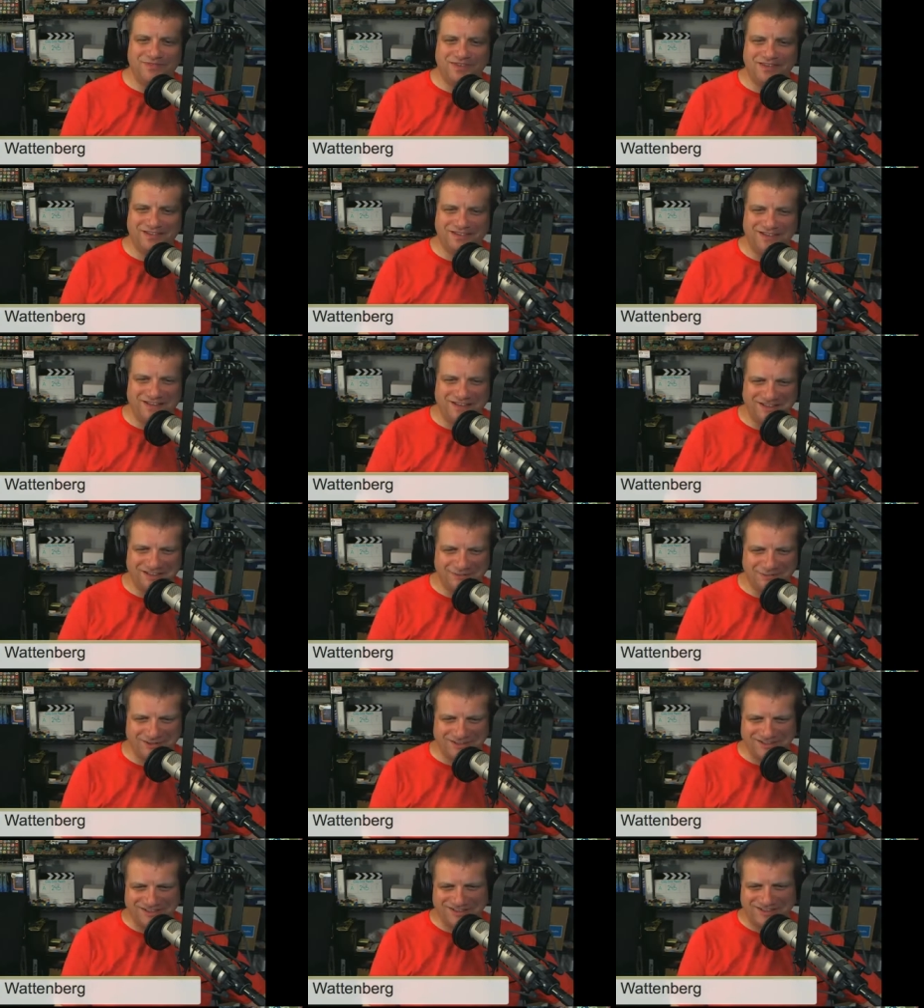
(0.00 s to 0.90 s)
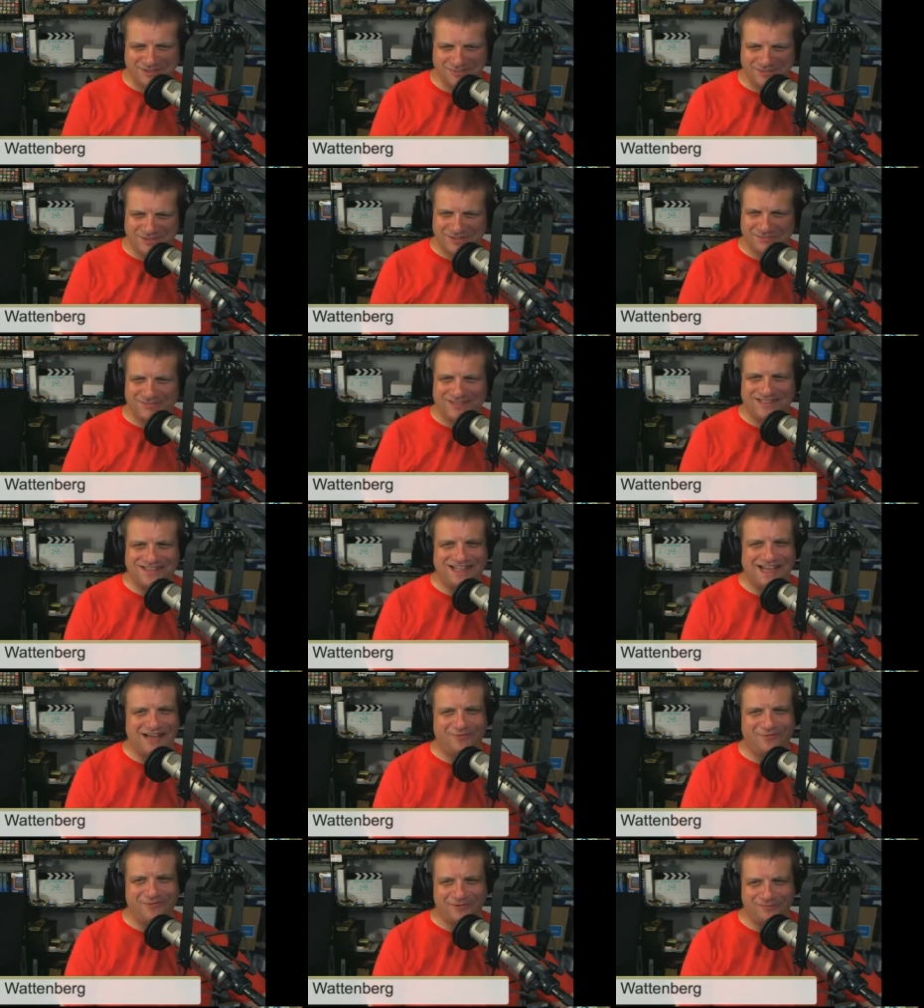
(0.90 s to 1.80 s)
Nothing really seems to beat
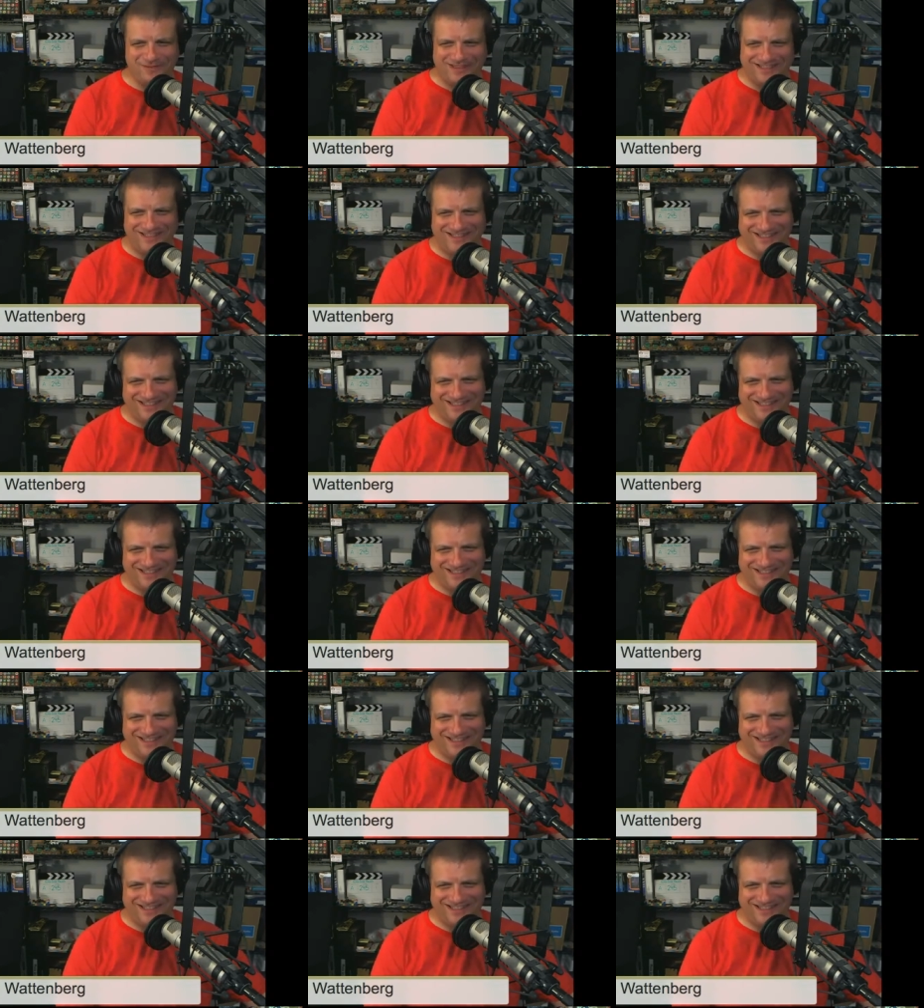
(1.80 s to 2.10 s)
that for me.